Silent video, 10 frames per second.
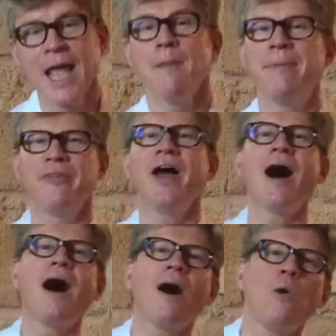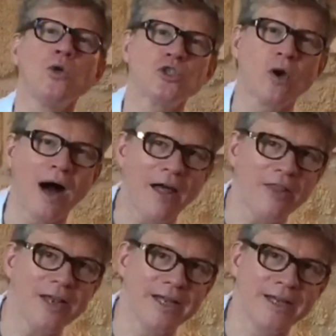But there are also
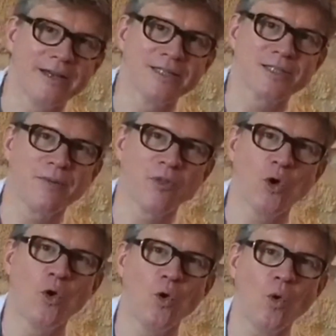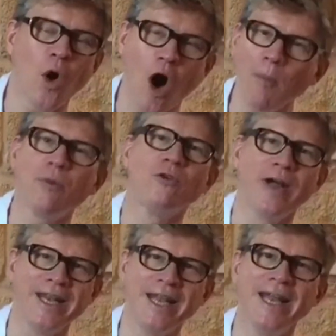other leaders who
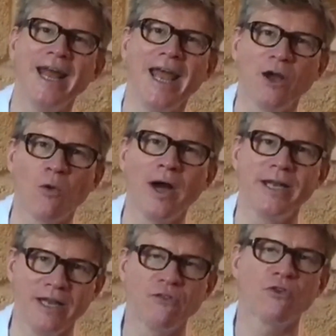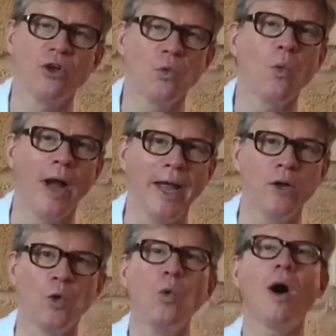operate in a quite different way,
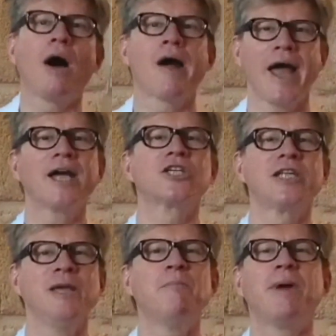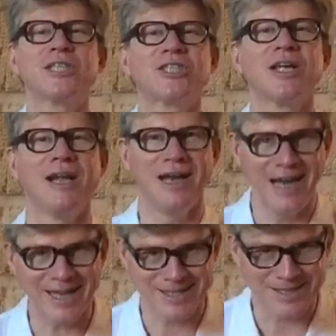who are actually much
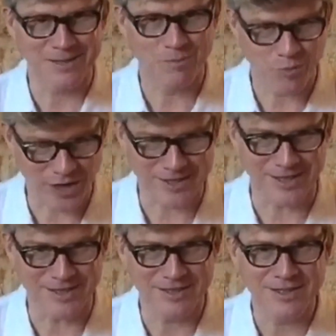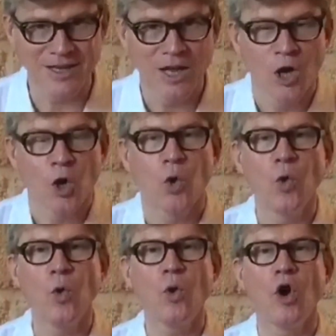less present,
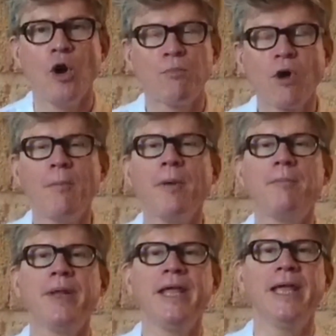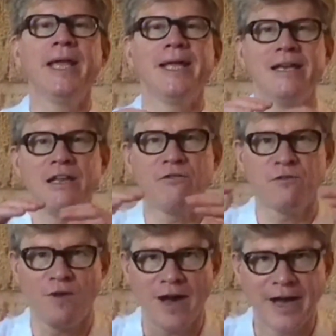who probably
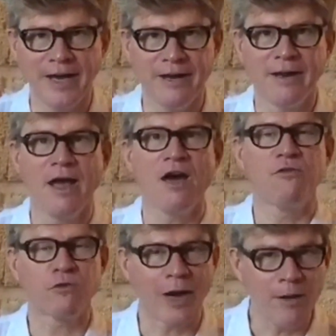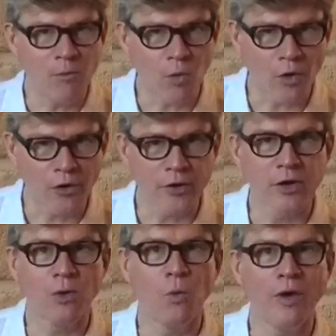define a framework
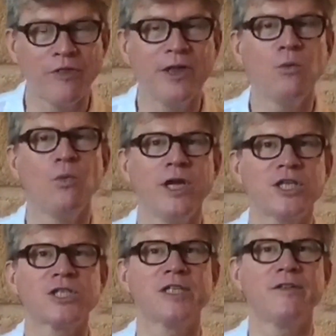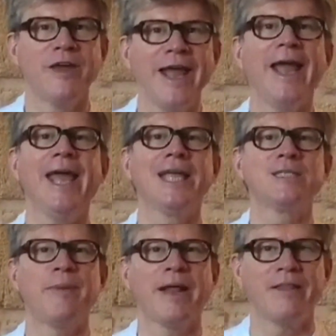within which they
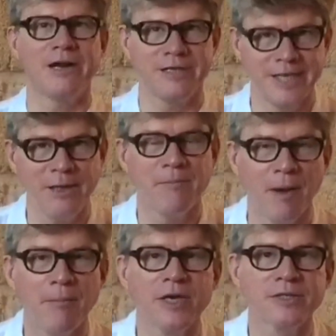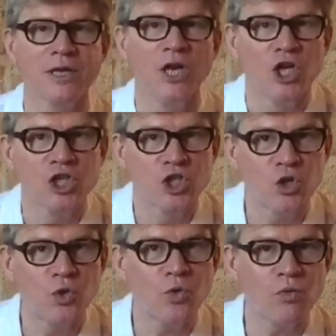expect their team members
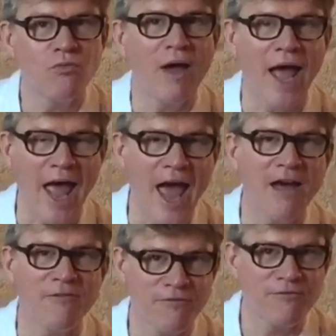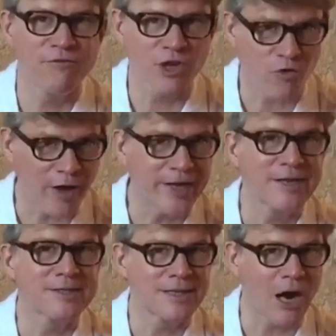to have the
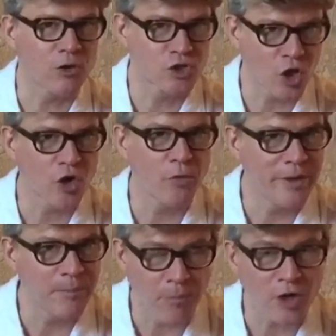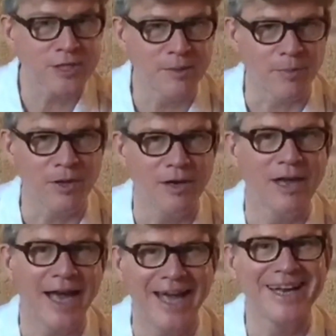greatest autonomy possible.
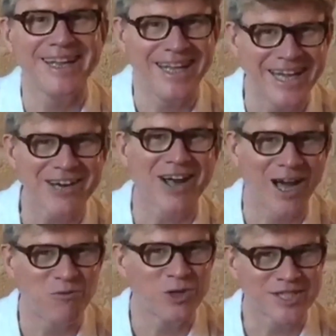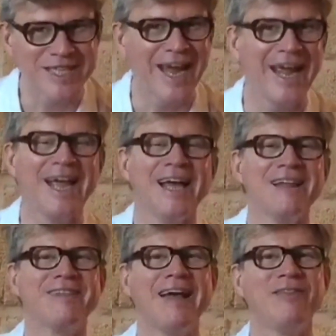And here I would say
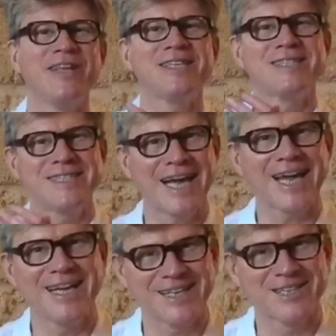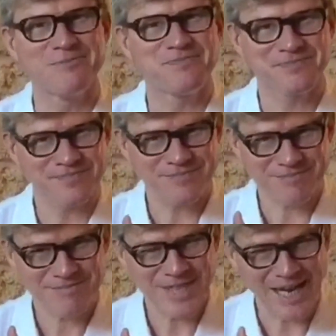that this second
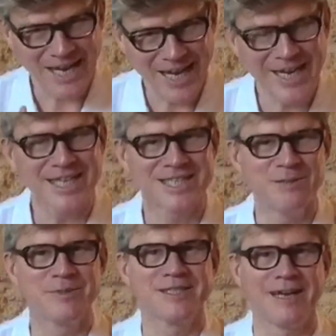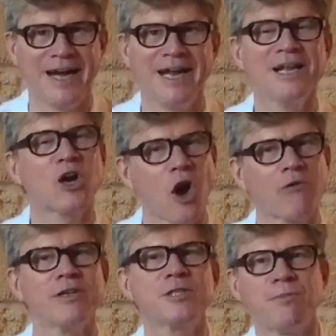leadership style
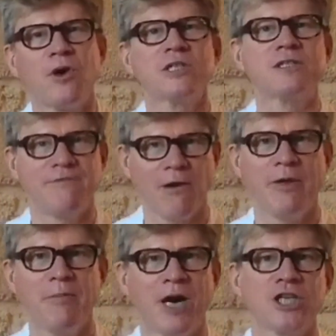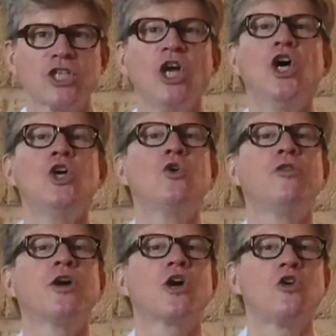corresponds very much to
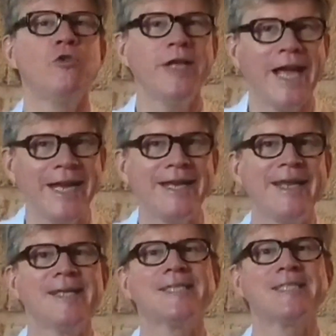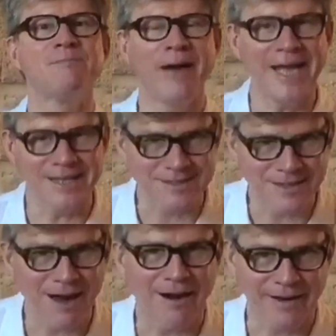the creating space
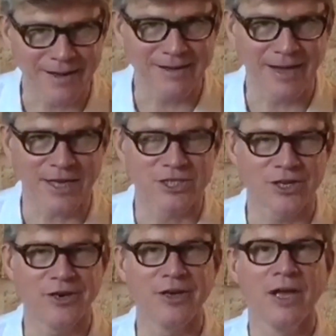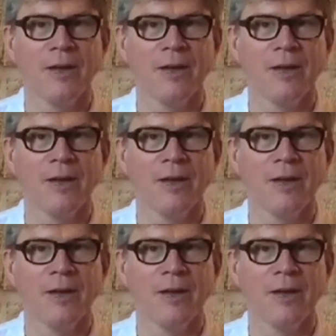architecture,